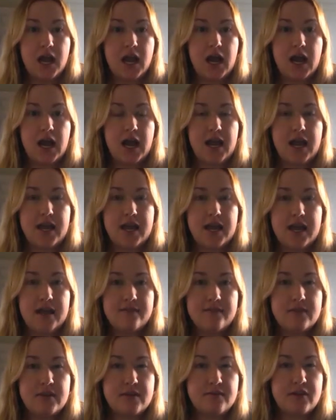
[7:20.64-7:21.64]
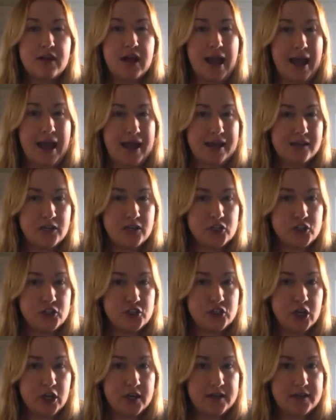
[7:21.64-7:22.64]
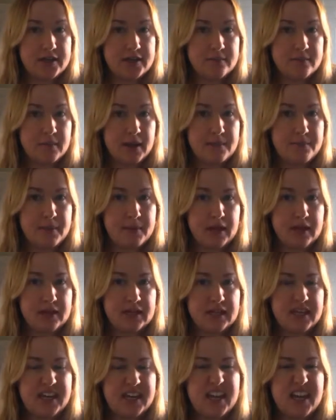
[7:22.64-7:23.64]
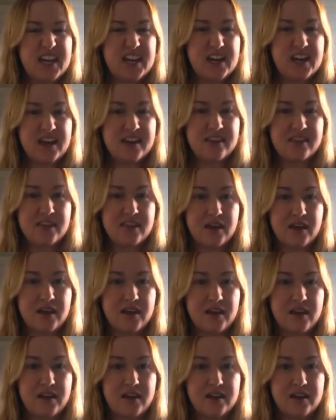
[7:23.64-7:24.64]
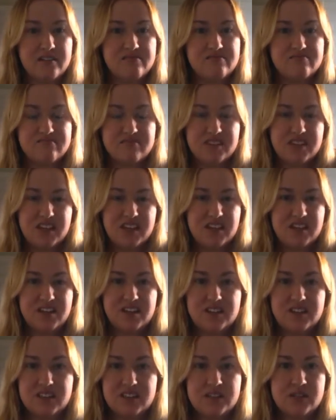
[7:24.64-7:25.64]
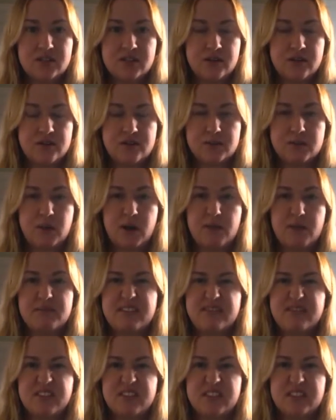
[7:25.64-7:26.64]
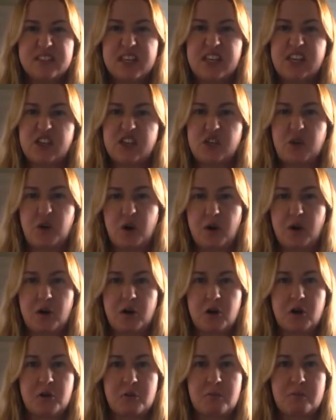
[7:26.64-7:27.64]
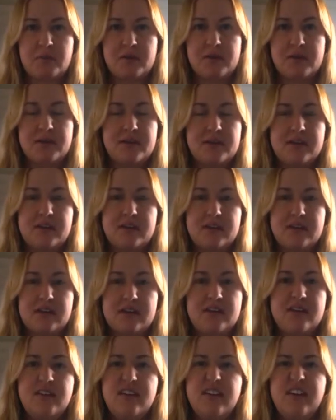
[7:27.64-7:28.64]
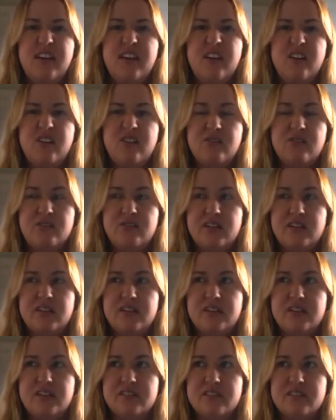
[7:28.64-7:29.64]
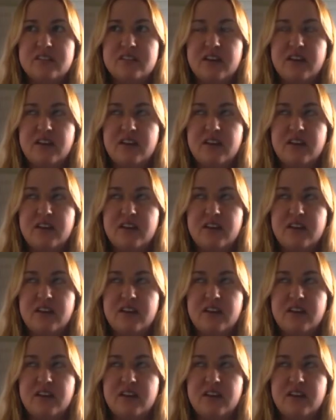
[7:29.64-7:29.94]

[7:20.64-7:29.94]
I have never had a shot in my belly, and I thought, you know, it probably feels like your arm. You know, it's